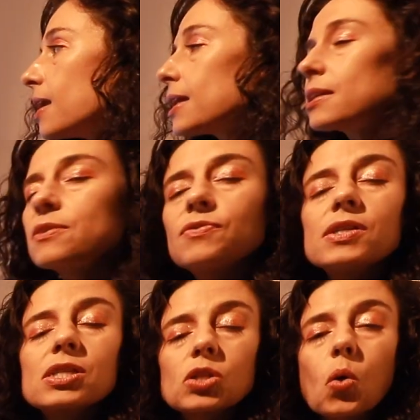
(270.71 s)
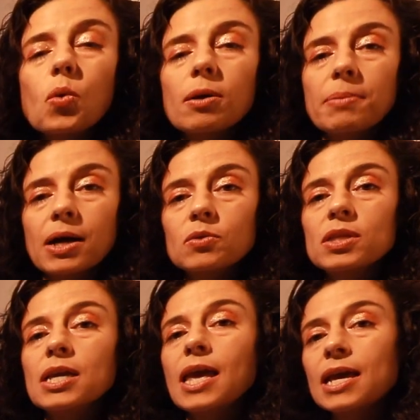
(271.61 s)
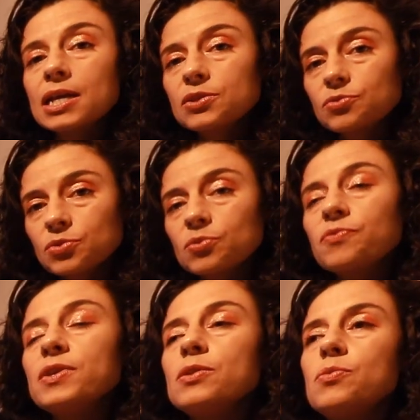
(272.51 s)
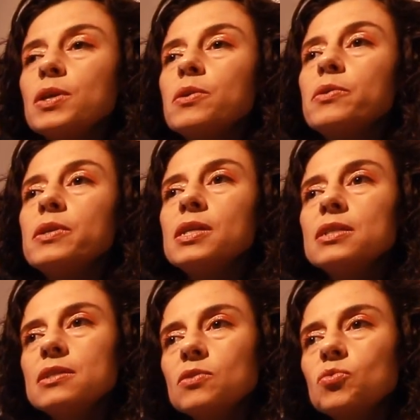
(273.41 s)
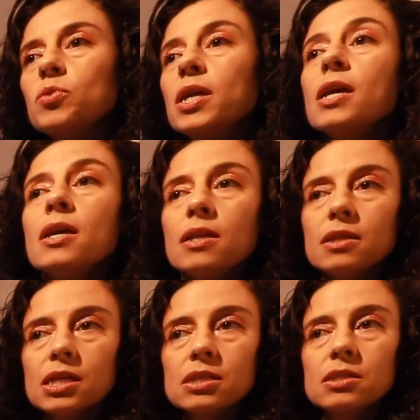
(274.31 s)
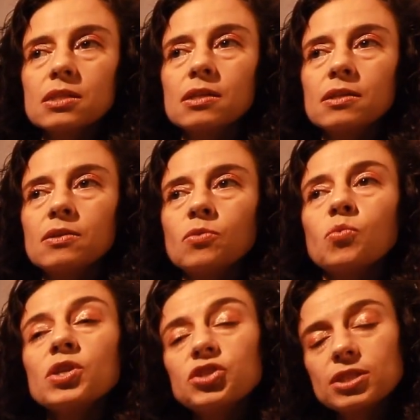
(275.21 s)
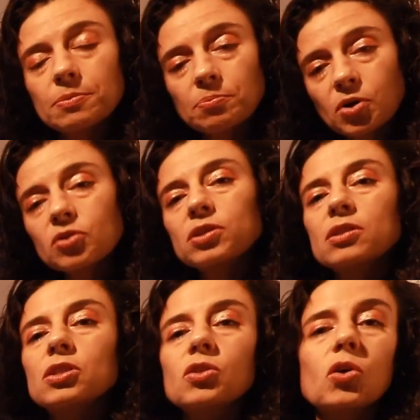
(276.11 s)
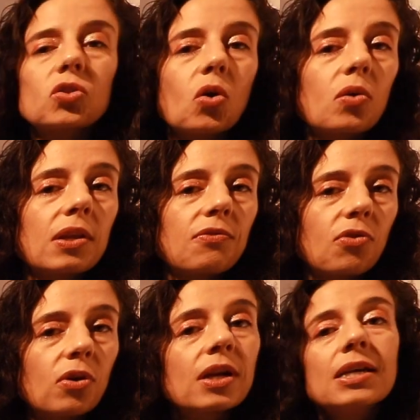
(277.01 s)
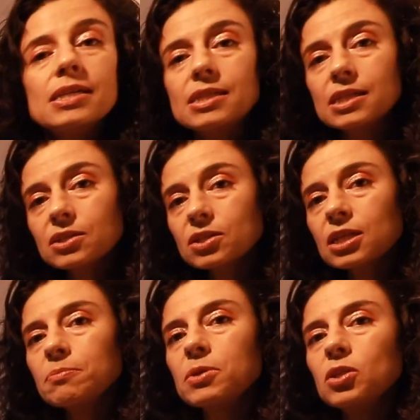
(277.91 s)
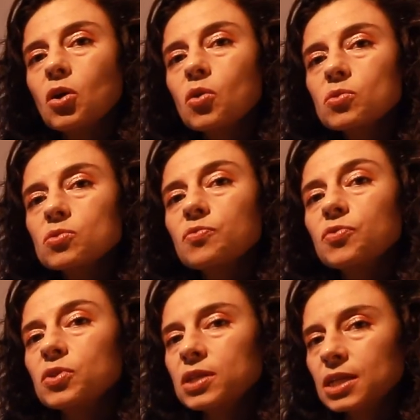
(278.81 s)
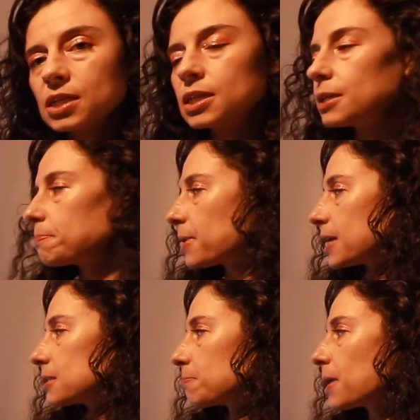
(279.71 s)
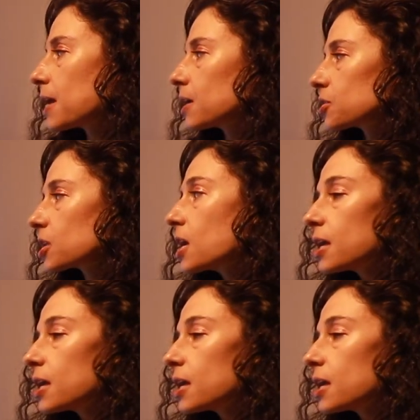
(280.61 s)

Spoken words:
Let us first talk about the atrioventricular dyssynchrony. This which is important not only for CRT but also for DDD pacemakers.